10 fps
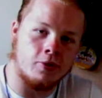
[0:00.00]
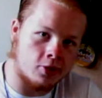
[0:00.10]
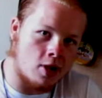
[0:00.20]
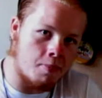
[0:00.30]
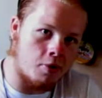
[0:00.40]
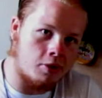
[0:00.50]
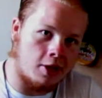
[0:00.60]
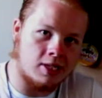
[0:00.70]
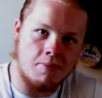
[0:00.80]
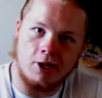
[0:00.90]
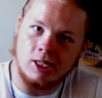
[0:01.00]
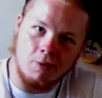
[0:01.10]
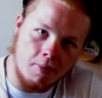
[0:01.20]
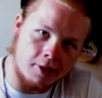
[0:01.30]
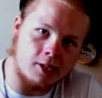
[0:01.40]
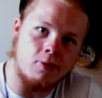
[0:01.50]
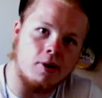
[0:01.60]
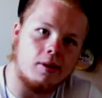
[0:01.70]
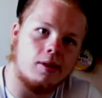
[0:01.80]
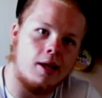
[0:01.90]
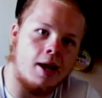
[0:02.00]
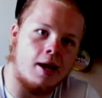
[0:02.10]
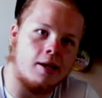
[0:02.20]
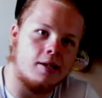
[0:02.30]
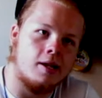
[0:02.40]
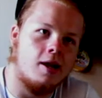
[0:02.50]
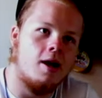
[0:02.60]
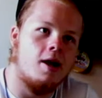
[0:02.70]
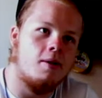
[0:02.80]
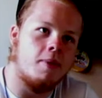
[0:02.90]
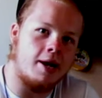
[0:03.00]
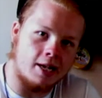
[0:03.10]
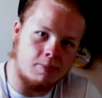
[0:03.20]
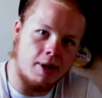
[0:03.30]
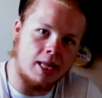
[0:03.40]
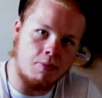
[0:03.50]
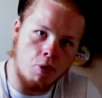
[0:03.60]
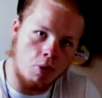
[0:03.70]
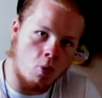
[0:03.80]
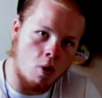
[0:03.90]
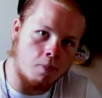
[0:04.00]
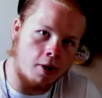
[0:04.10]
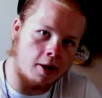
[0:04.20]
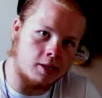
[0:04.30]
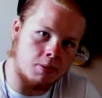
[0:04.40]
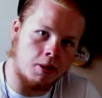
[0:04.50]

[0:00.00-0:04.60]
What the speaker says: There's a couple of things I've been experimenting with, and my next medley will incorporate